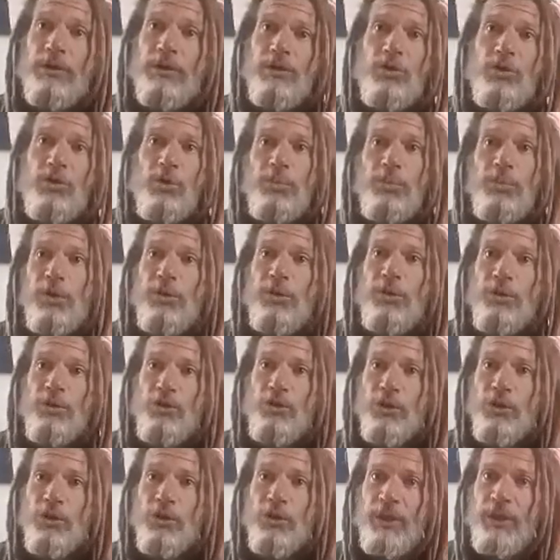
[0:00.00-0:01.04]
super
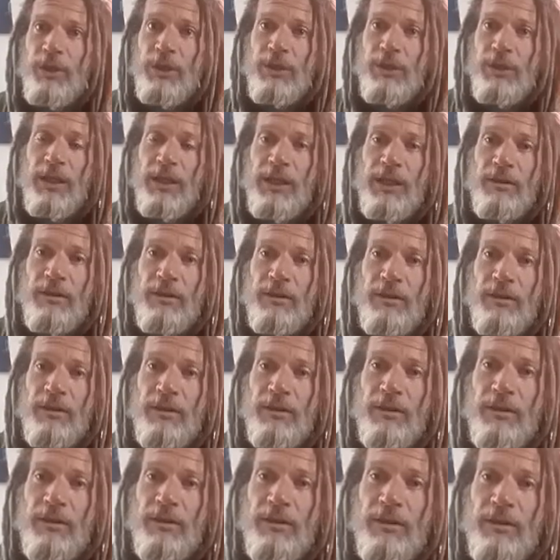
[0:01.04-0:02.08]
nutrient dense.
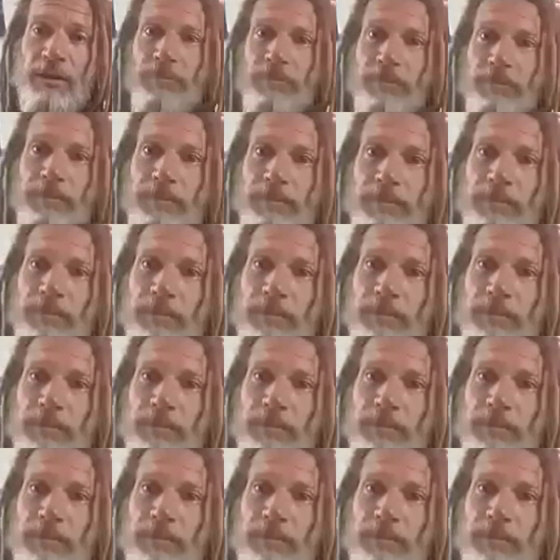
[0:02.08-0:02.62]
Um,